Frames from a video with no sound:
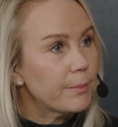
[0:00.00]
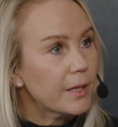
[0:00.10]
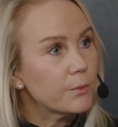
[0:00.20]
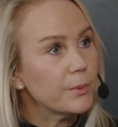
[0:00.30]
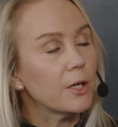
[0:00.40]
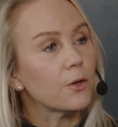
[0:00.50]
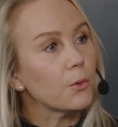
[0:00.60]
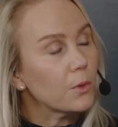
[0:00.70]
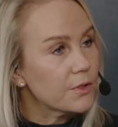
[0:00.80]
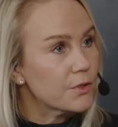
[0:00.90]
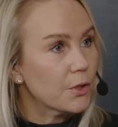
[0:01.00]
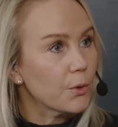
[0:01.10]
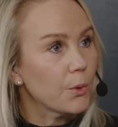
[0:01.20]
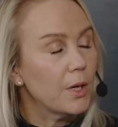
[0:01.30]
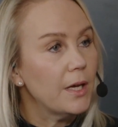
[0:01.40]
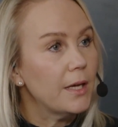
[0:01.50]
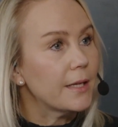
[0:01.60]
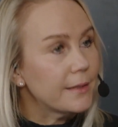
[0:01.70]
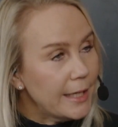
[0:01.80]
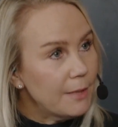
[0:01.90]
but we are also
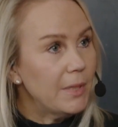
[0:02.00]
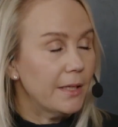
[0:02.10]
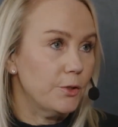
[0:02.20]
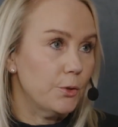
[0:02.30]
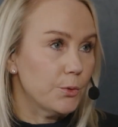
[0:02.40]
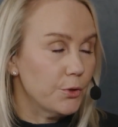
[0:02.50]
enabling new